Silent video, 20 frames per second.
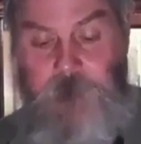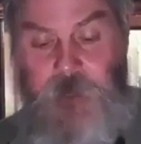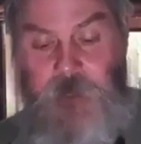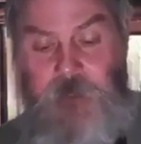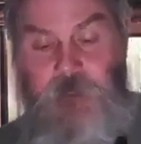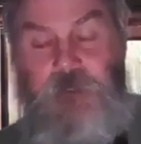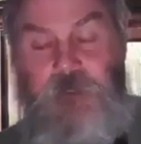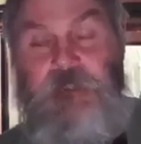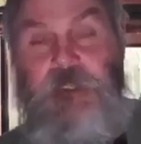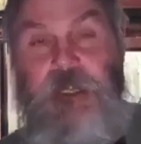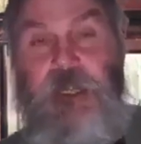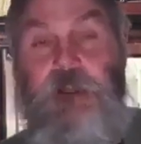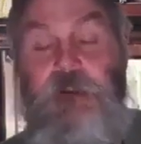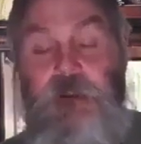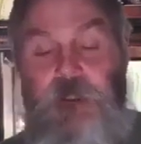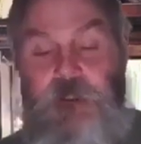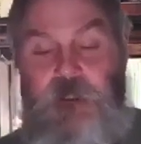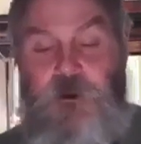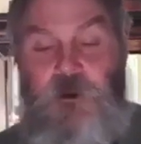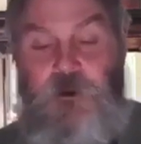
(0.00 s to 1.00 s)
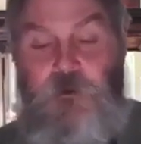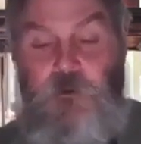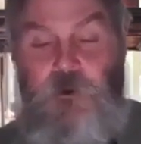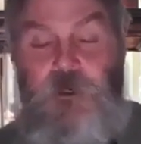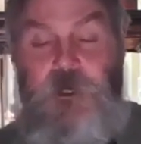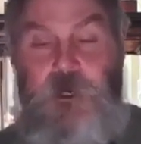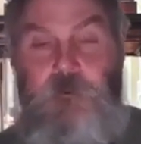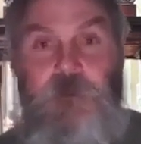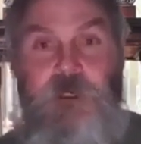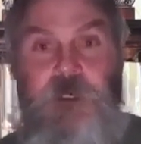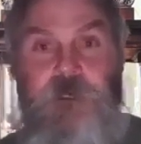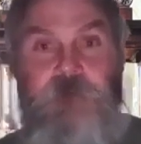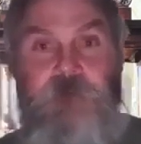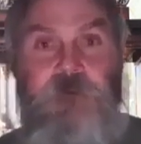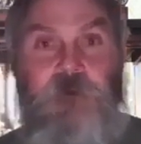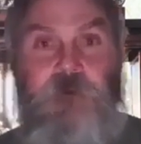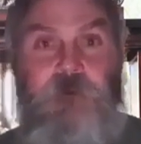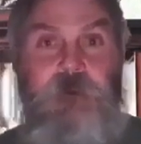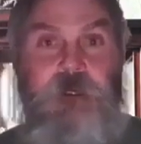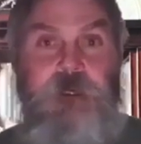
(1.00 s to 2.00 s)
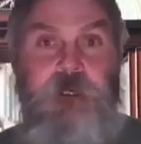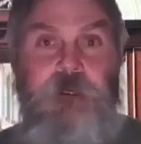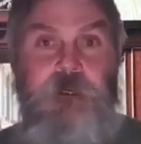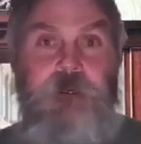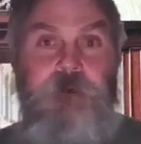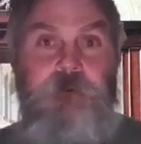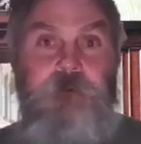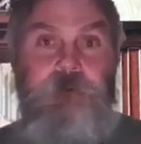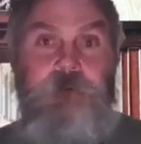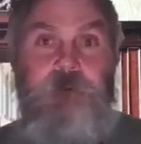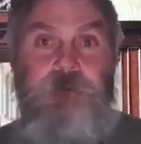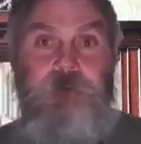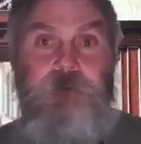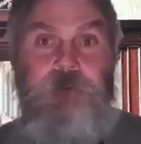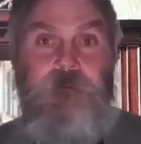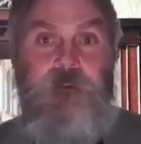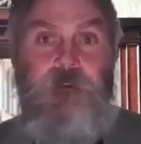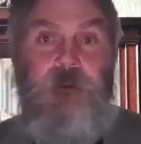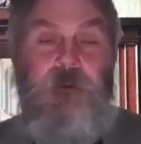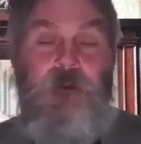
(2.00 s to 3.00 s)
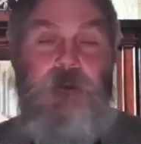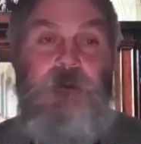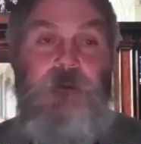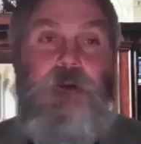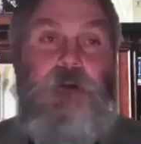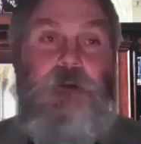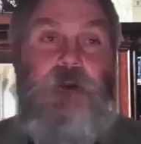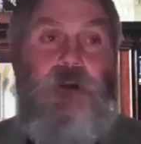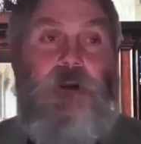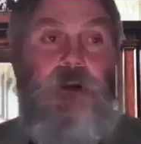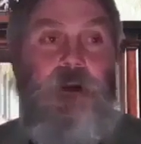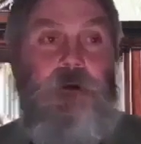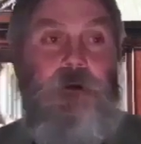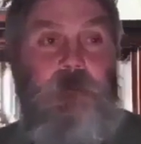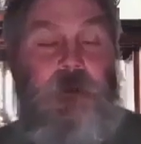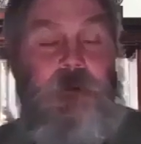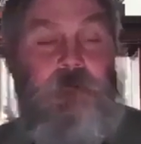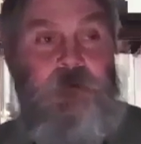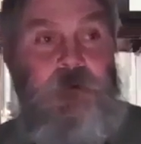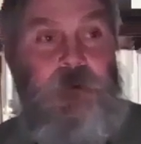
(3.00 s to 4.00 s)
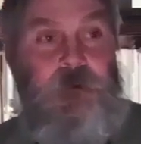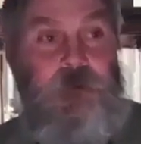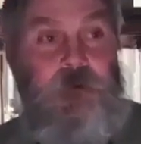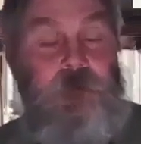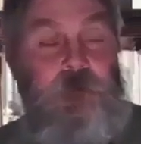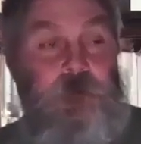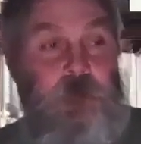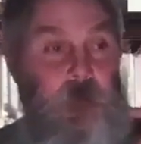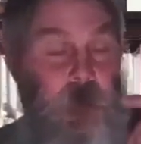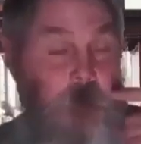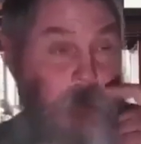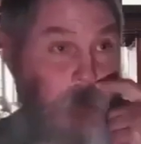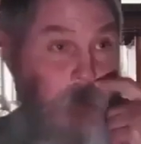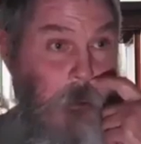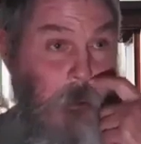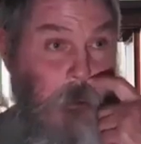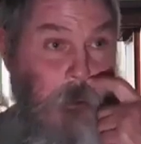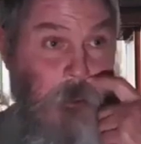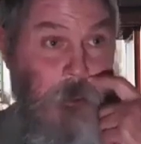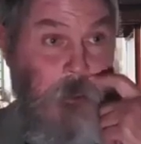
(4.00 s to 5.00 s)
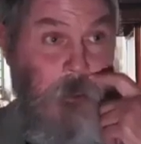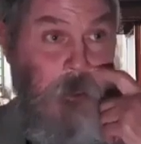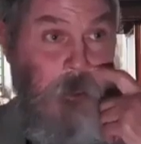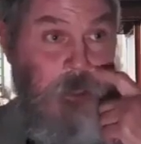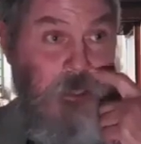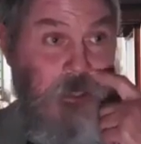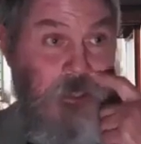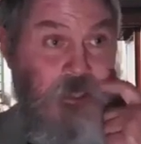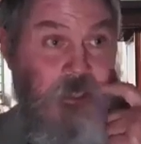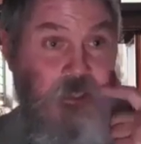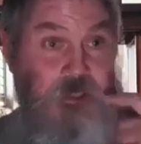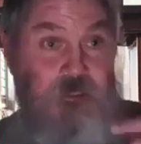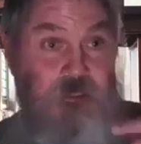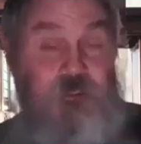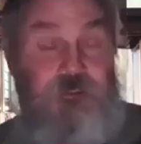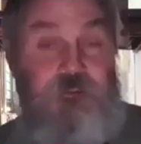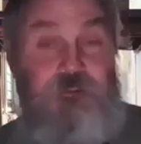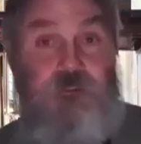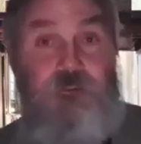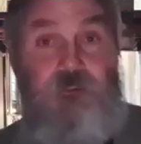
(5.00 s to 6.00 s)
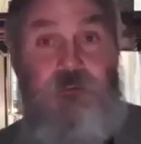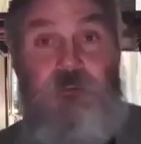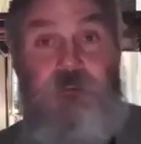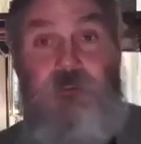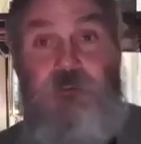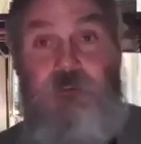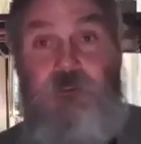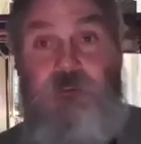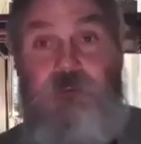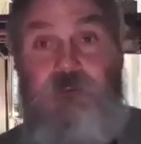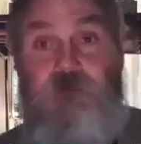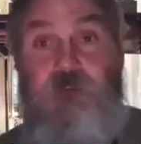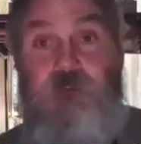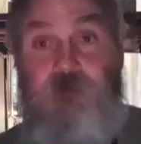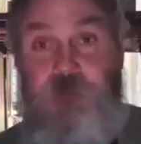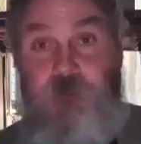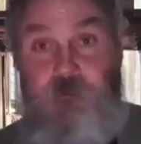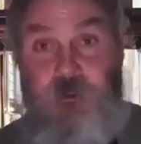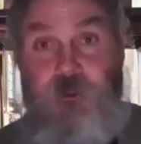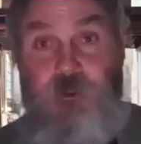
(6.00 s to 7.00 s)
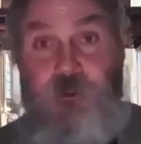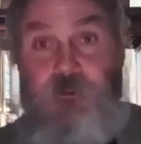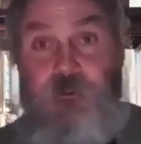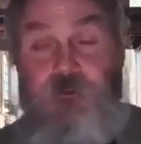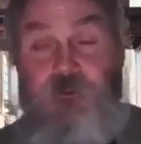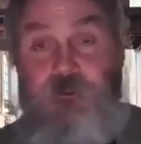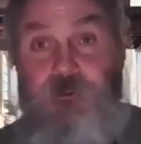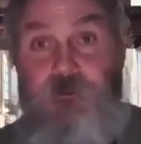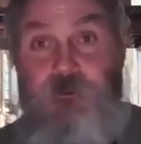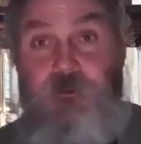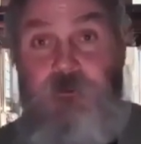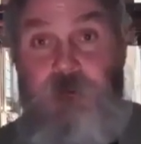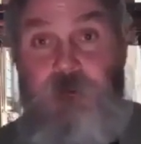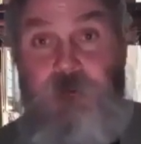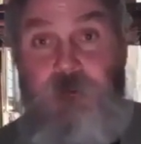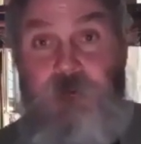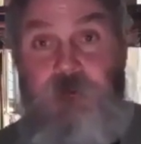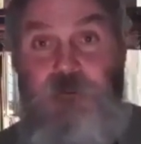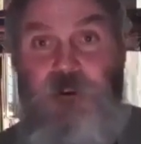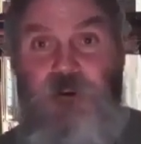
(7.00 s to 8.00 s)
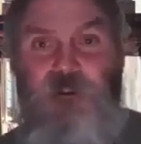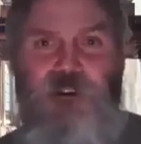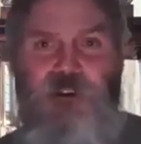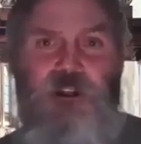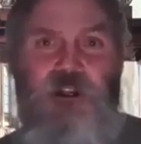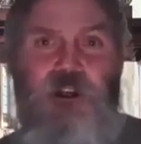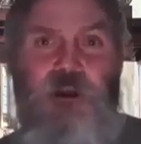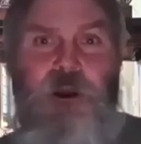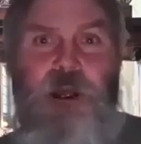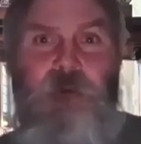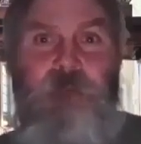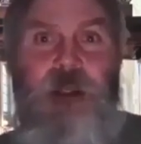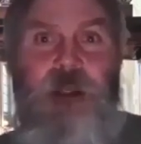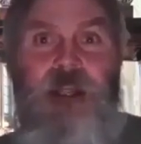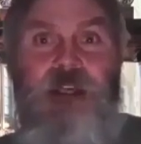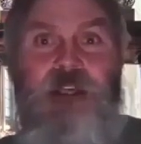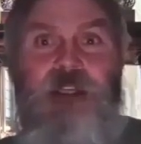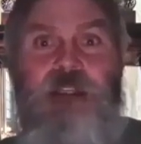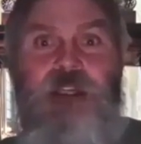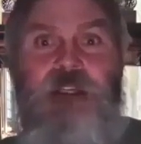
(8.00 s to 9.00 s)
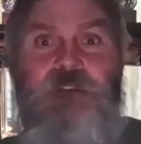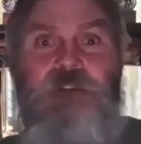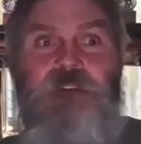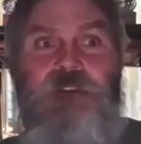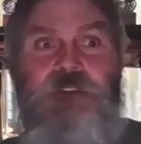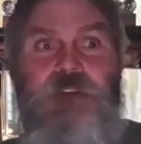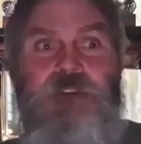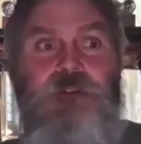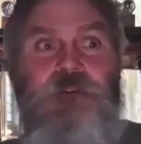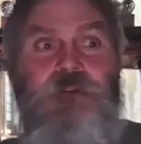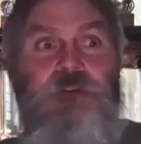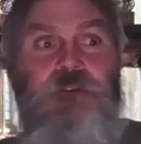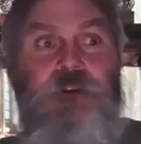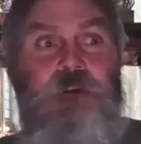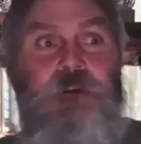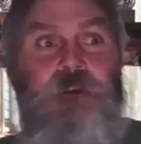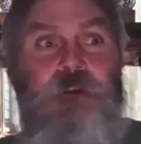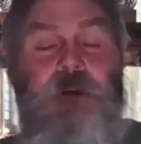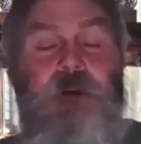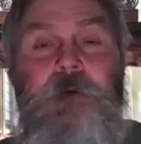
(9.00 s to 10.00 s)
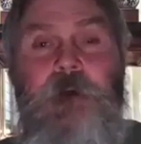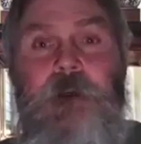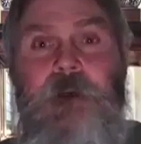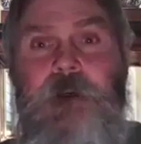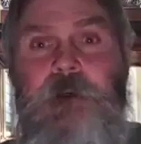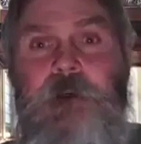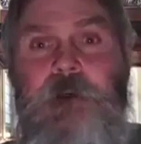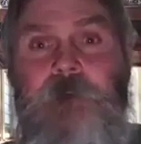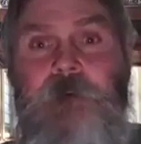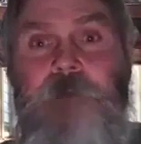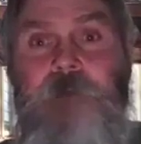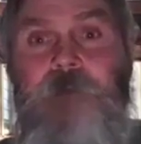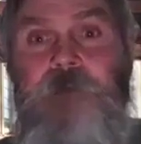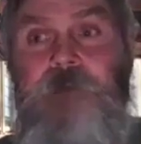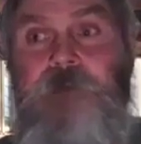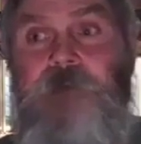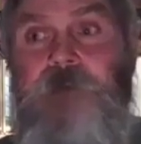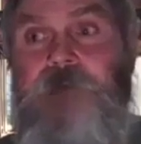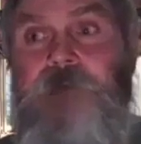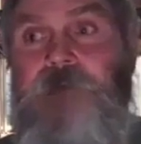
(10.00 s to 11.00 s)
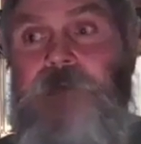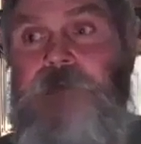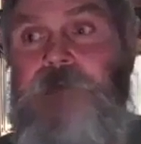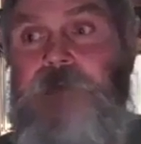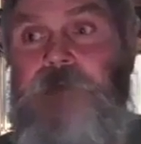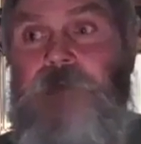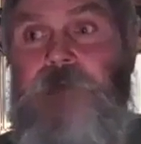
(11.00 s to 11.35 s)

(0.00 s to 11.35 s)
Okay, now what I'm reading from here on my phone is from the books. So, you know, I'm kind of giving you uh,